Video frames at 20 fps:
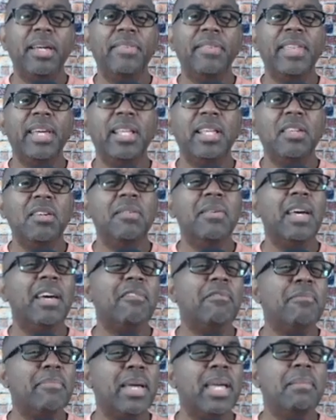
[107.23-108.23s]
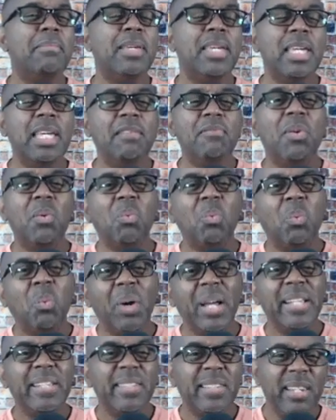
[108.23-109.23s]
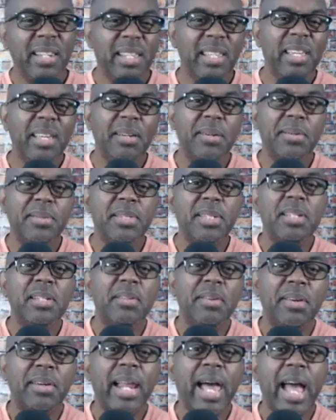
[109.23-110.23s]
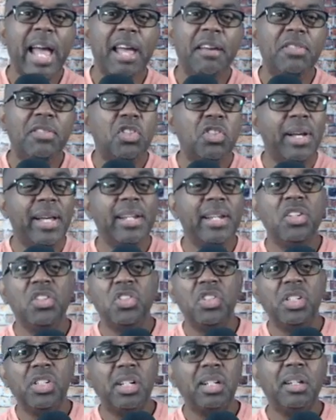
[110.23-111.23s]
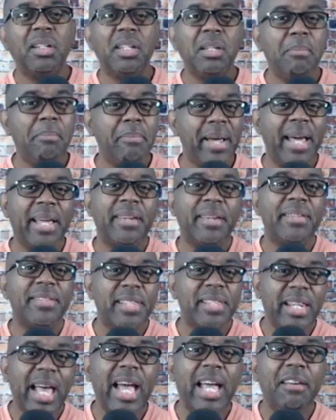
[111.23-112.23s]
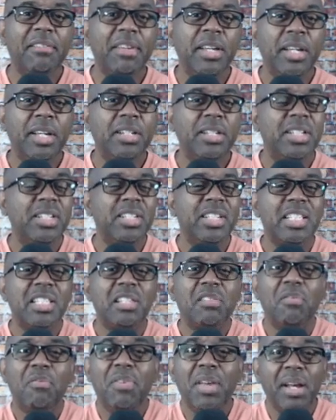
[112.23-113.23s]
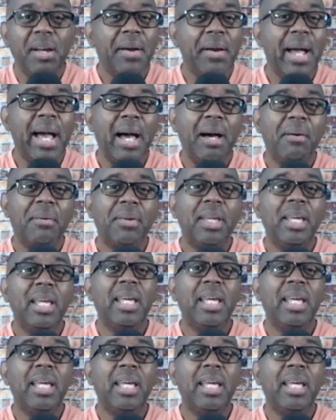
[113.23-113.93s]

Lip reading: that you have maybe even wasted years in your life trying to juggle and balance life to just figure out